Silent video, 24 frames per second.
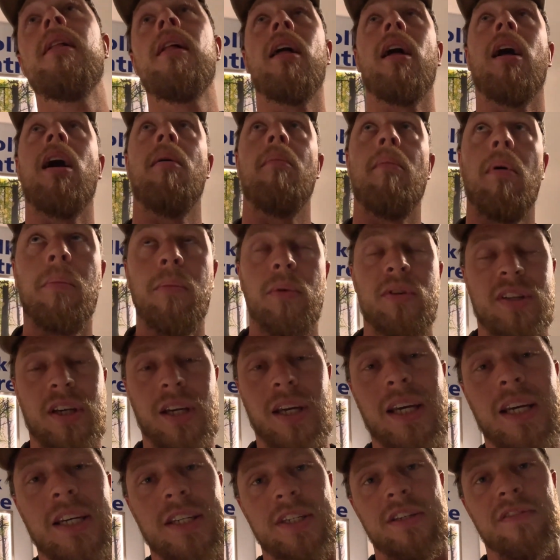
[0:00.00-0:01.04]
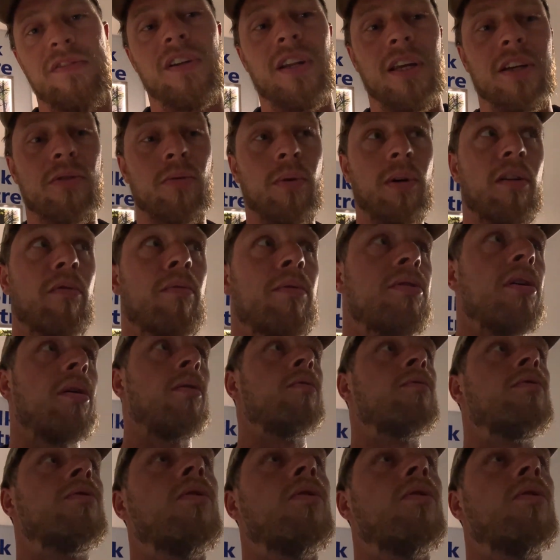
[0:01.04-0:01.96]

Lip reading: I'm going to take it easy for next week. I've been told